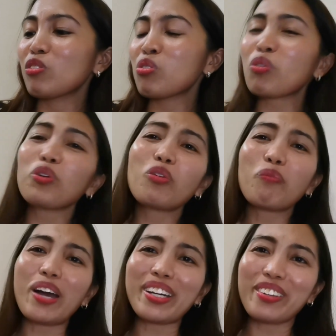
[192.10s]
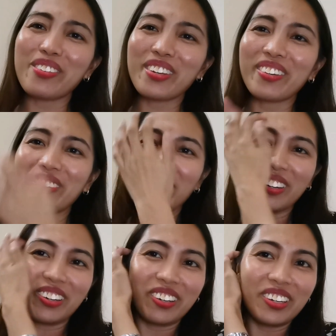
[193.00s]
gusto ko yung packaging niyo,
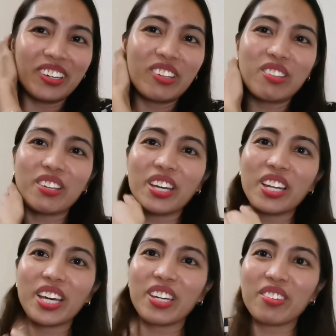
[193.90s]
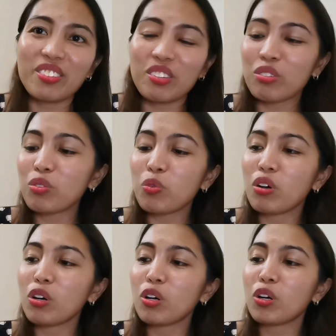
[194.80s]
guys. I like this
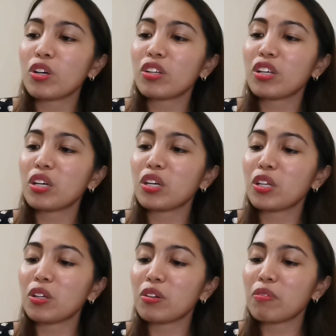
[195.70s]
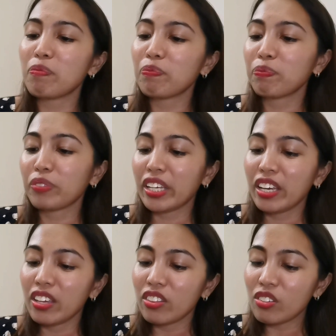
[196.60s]
one. And
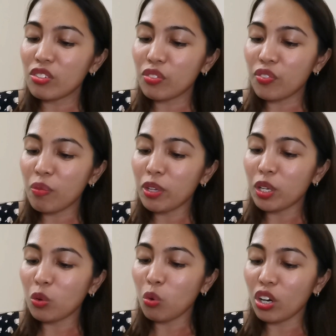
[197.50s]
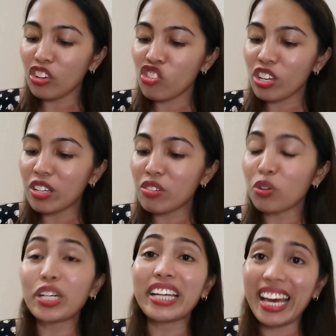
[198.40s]
this is a feminine wash. And it's
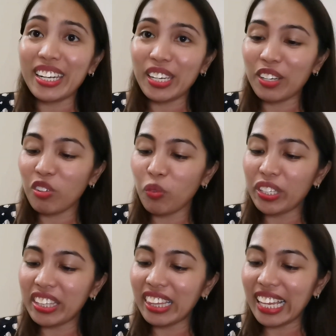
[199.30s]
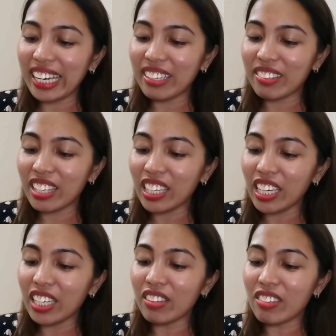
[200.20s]
organic with
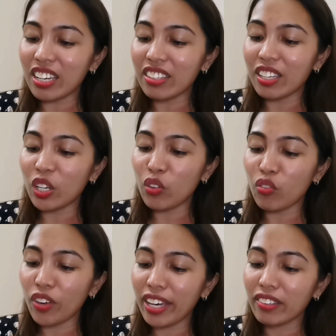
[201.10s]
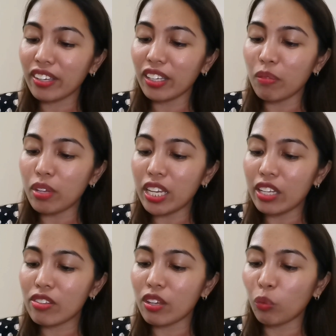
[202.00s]
lightening and tightening effect.
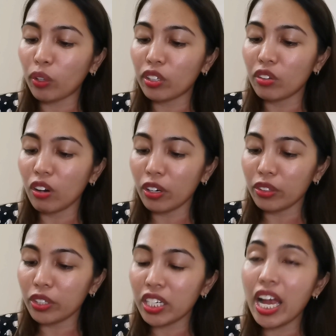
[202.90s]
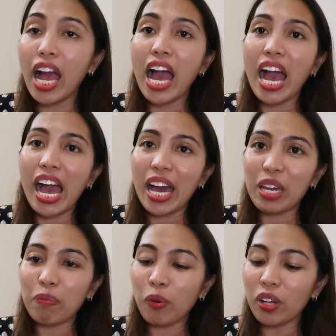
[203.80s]
Eliminates unwanted odor.
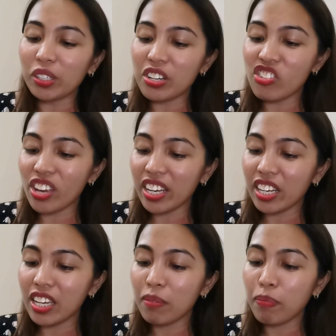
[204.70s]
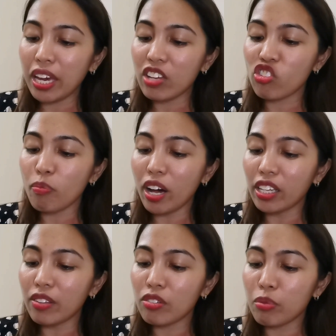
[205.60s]
Hypoallergenic. pH
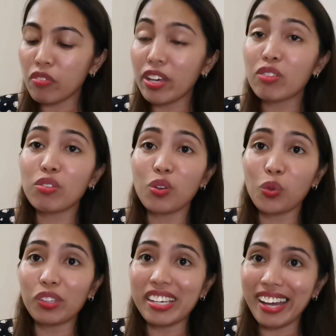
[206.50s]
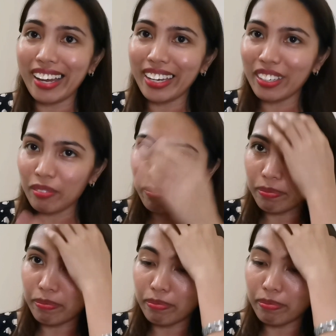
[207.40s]
balance. Prevents UTI.